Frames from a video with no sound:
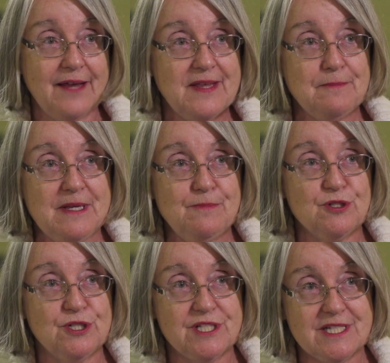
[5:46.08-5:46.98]
I think
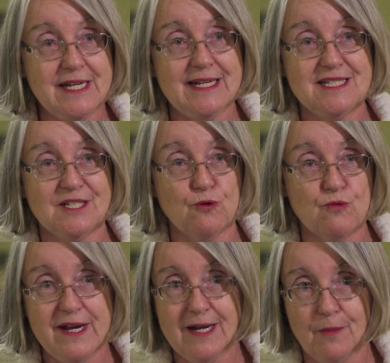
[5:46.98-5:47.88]
people should see it as a
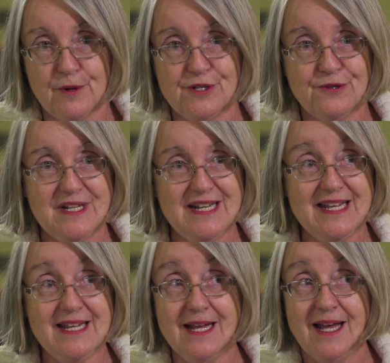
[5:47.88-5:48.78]
great
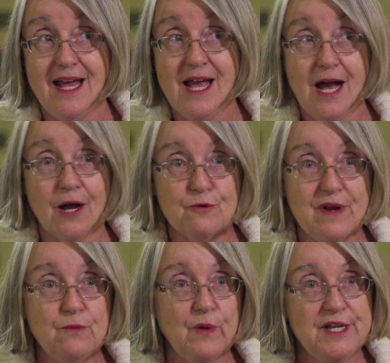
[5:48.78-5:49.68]
opportunity, a
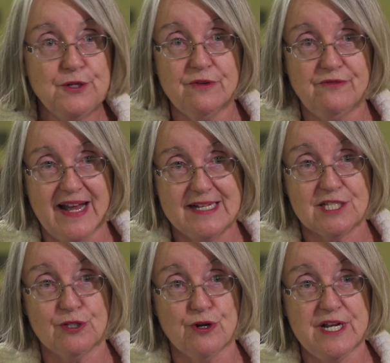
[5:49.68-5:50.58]
great way to
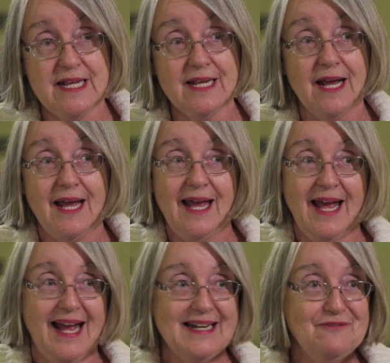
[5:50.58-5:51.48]
advance learning,
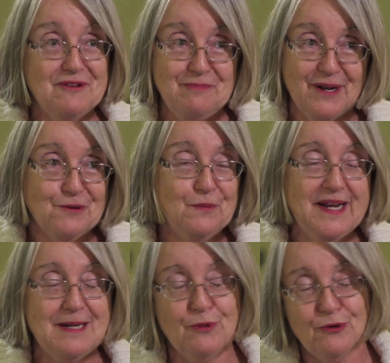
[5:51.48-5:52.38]
an even better
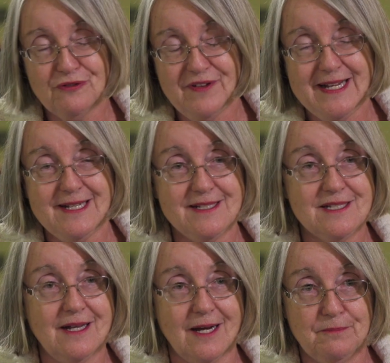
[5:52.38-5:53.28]
way to motivate
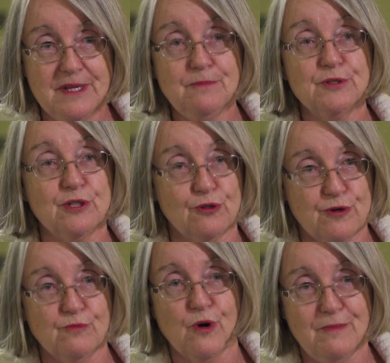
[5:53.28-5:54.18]
uh, people to
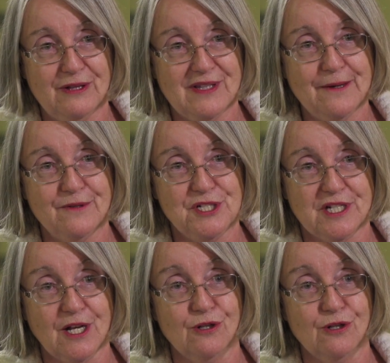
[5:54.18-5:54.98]
learn more about language and